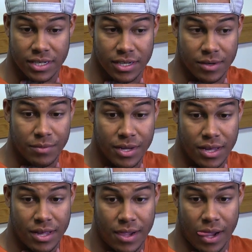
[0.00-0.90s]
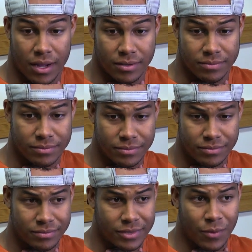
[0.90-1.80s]
in him. Um,
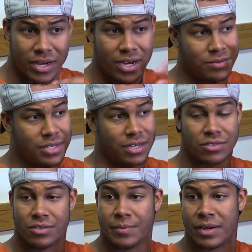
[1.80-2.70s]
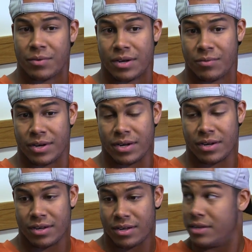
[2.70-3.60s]
and when it comes down to it, man, when
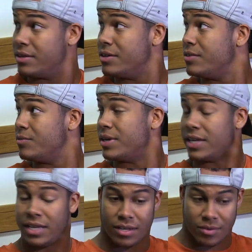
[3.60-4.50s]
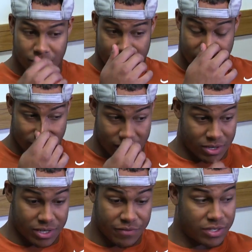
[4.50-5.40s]
when when he when when
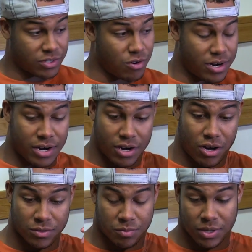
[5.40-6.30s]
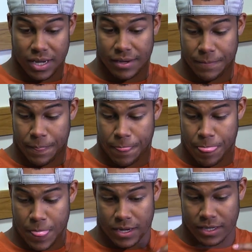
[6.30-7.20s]
our defensive coordinator calls a play,
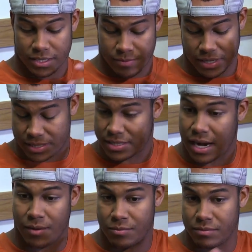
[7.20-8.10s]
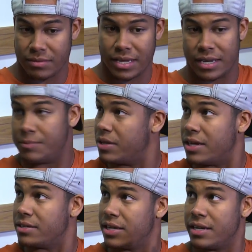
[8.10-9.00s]
it's meant to stop any play,
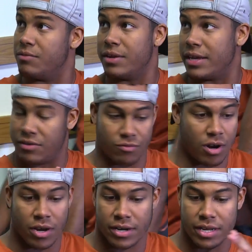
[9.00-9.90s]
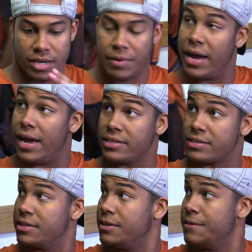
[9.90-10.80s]
any any run, any pass.